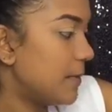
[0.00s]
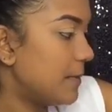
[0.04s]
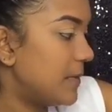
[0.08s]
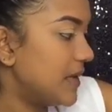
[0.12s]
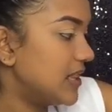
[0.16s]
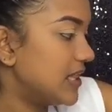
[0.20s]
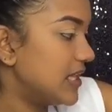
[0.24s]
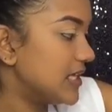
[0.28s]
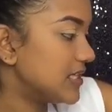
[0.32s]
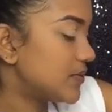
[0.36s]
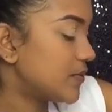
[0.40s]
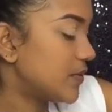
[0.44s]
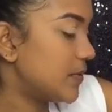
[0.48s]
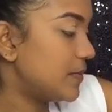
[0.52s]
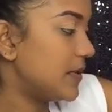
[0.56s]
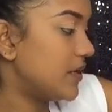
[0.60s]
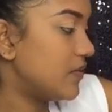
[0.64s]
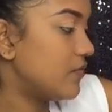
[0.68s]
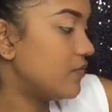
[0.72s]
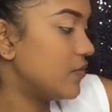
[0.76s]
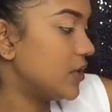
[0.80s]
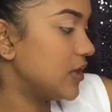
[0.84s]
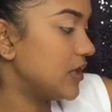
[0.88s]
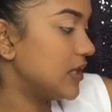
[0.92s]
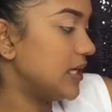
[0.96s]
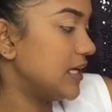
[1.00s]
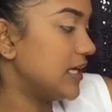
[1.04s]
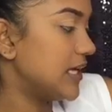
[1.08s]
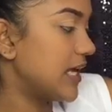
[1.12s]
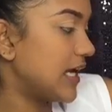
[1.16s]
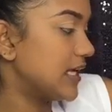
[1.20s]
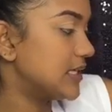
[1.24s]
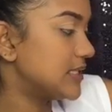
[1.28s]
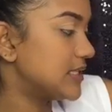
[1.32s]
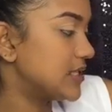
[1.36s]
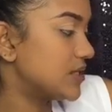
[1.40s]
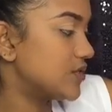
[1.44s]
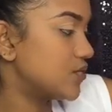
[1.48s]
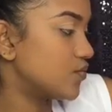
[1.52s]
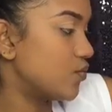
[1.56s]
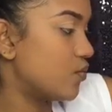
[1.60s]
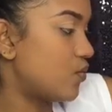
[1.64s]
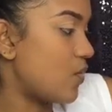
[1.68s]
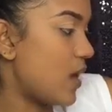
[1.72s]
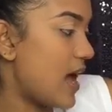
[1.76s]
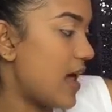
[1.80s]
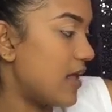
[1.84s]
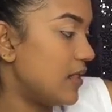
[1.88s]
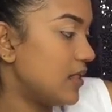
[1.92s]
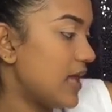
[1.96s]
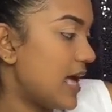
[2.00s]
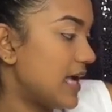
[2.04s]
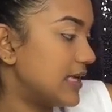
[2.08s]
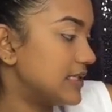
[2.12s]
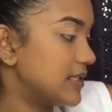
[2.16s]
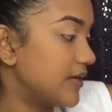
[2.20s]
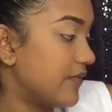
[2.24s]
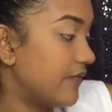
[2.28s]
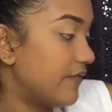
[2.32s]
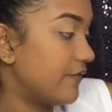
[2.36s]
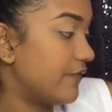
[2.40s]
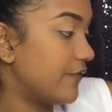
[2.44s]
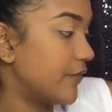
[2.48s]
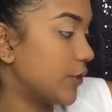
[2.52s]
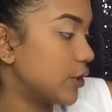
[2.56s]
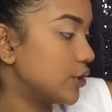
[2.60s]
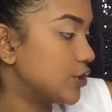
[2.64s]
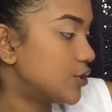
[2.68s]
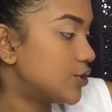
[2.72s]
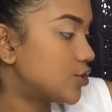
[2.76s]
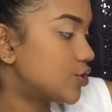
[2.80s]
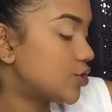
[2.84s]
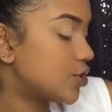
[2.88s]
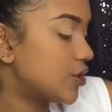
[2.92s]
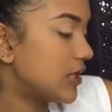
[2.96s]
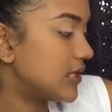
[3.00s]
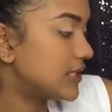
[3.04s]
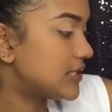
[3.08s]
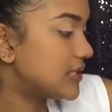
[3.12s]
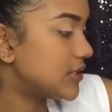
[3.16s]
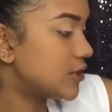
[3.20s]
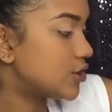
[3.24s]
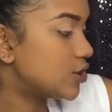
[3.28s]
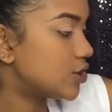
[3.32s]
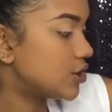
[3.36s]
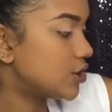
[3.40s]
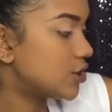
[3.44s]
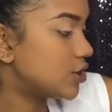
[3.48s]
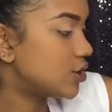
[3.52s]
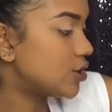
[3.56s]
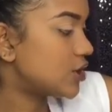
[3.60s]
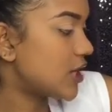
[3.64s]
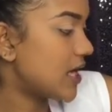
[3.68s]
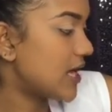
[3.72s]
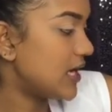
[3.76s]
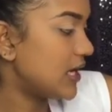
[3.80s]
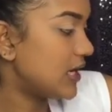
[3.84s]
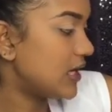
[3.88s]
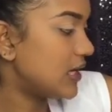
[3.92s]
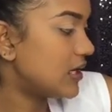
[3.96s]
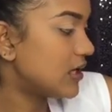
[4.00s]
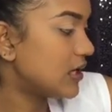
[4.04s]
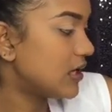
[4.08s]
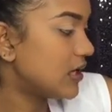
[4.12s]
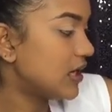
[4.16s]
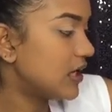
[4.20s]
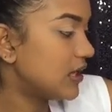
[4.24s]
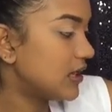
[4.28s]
but this would be really nice as well as a first transition shade.